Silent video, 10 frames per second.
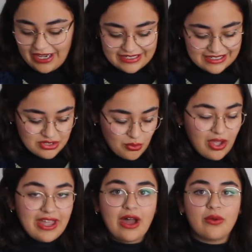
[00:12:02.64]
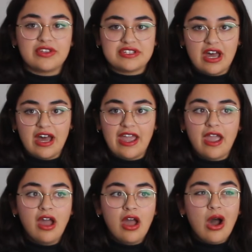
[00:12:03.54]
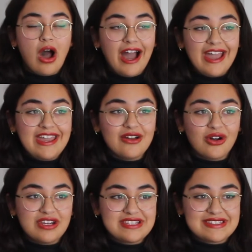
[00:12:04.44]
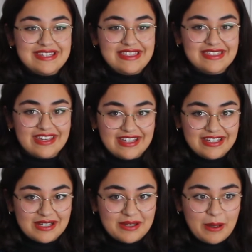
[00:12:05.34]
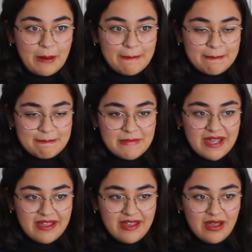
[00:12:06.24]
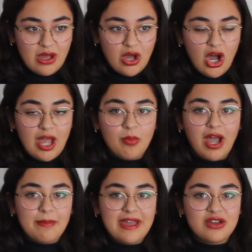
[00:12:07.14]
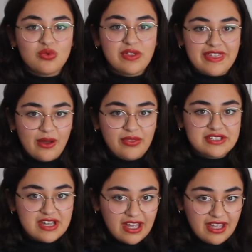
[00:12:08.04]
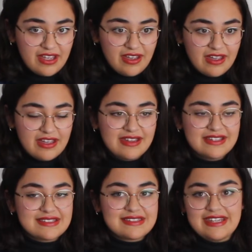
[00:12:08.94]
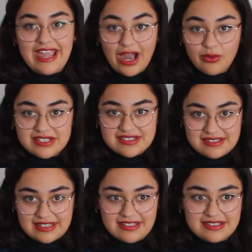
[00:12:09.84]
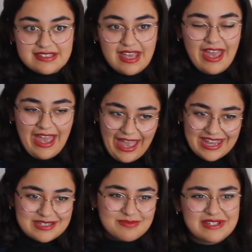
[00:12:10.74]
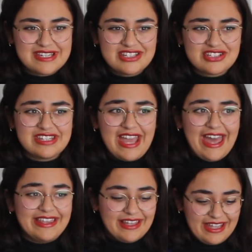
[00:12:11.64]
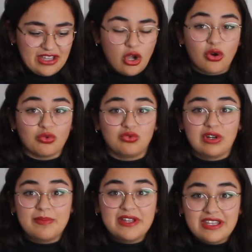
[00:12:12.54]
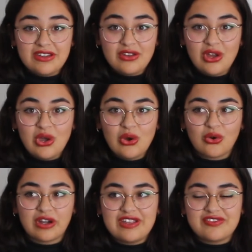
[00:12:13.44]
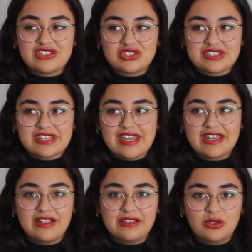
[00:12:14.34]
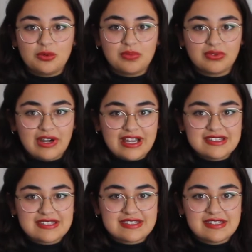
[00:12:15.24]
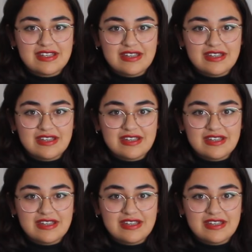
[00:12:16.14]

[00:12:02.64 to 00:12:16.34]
I need to work out the tie. I honestly think I might make it without the tie, see how it sits, and potentially add like a ribbon or even just like a little press